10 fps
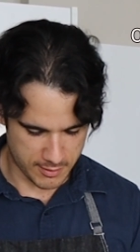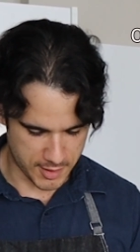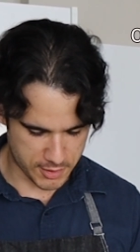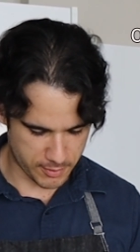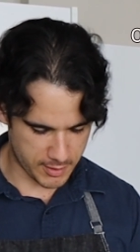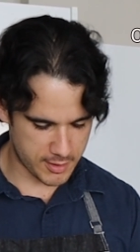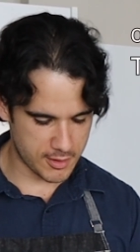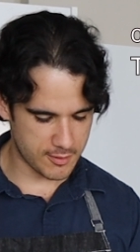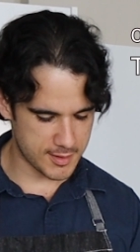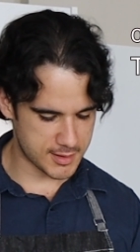This one
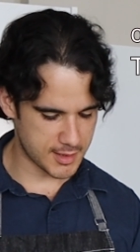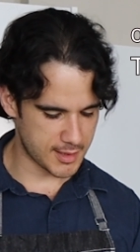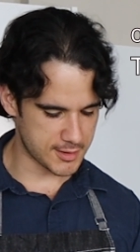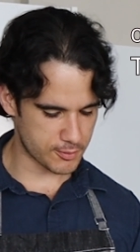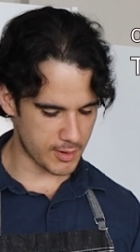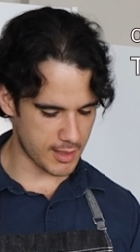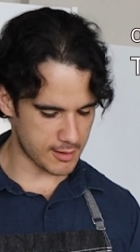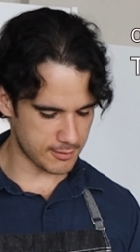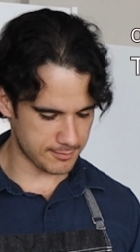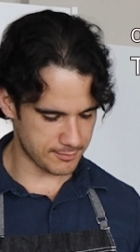here is done as
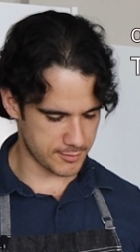well,